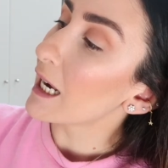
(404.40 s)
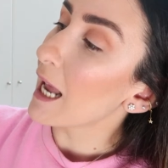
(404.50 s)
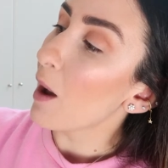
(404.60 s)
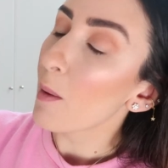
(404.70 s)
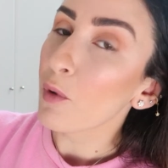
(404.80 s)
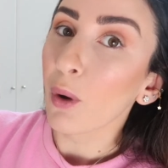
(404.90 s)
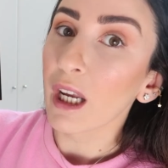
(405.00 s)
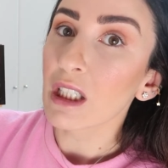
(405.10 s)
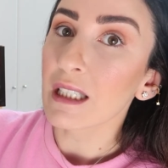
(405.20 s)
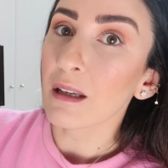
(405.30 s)
Now I'm
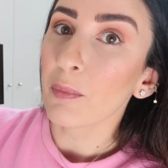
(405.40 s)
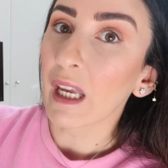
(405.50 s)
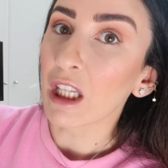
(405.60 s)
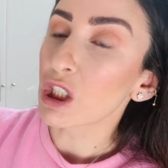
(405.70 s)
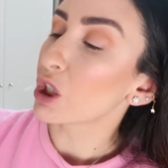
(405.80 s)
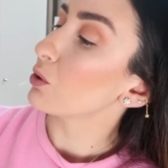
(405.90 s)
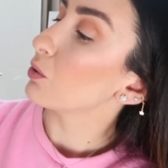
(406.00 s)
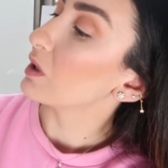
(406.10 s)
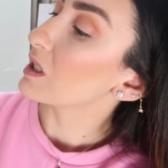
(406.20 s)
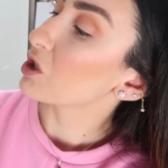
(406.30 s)
going to dip
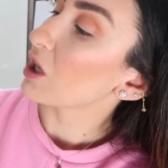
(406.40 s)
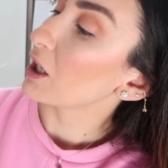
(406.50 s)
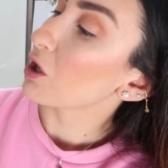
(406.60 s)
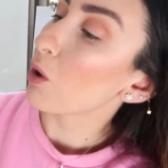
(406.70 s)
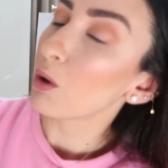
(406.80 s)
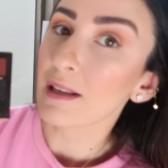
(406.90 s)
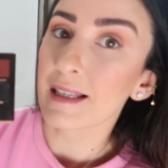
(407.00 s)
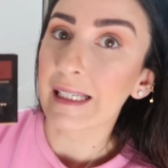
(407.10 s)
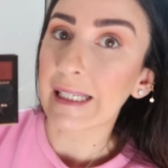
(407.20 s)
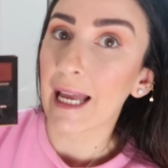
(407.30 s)
into this shade called
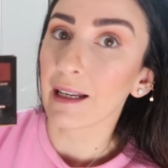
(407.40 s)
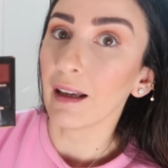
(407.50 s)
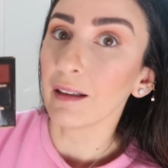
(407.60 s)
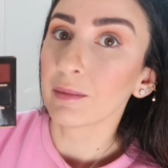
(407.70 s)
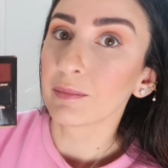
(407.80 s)
Sienna,